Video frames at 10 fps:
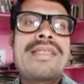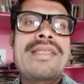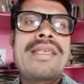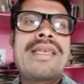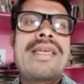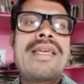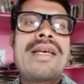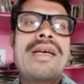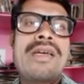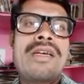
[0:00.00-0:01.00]
c
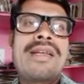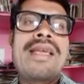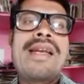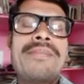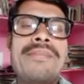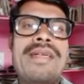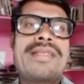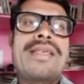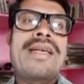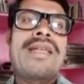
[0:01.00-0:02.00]
are real
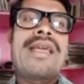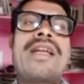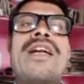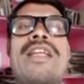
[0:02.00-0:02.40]
numbers and a not